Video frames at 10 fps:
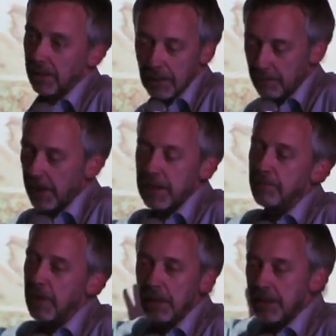They're
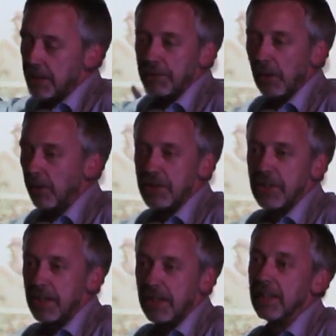paid millions of dollars a
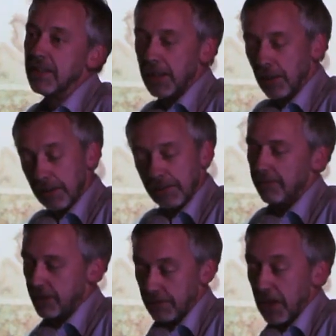year to go
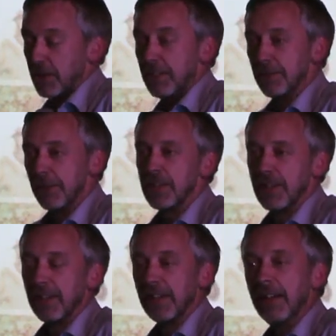and smash into each
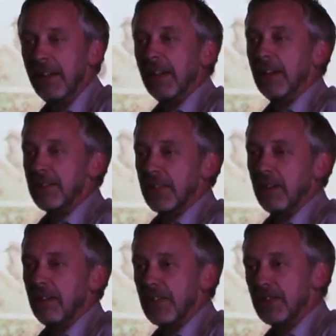other. It's
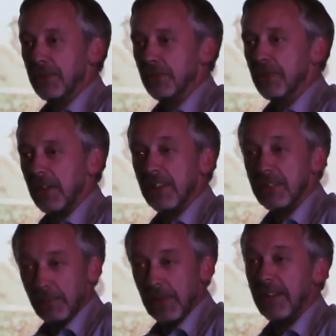the high school
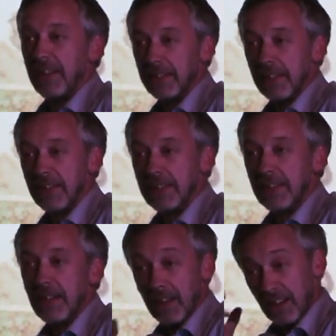kids playing this.
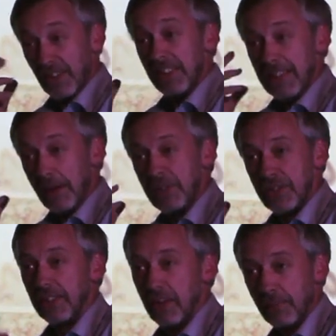Are they
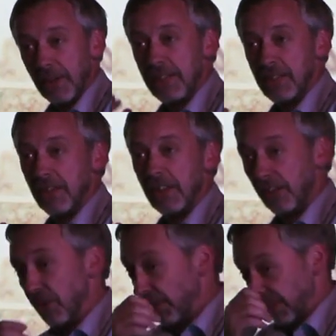damaging their brains
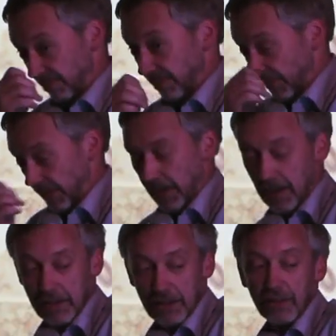earlier on?
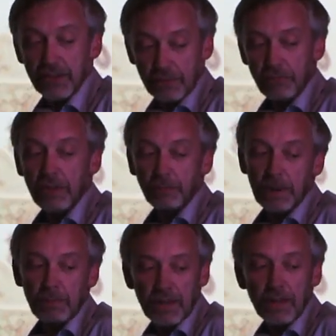So there's a real
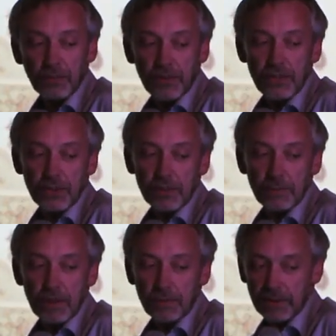public health issue.
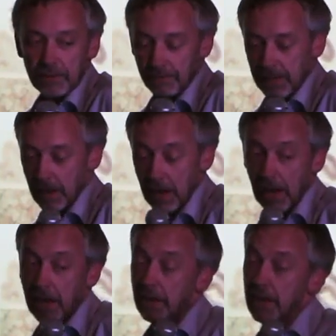
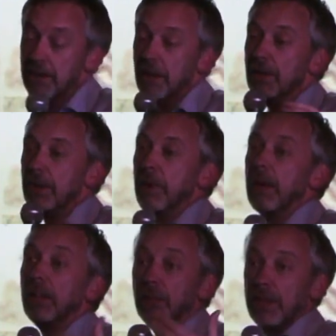And it's only
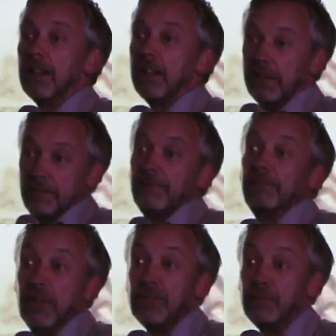by looking at
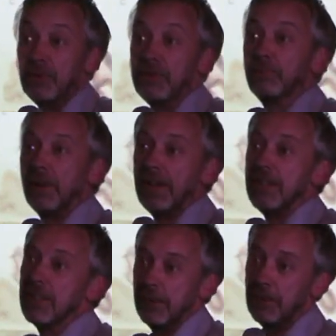post-mortem
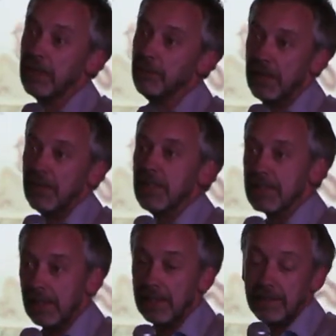brains that we can make
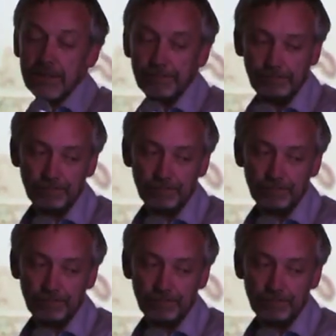these links.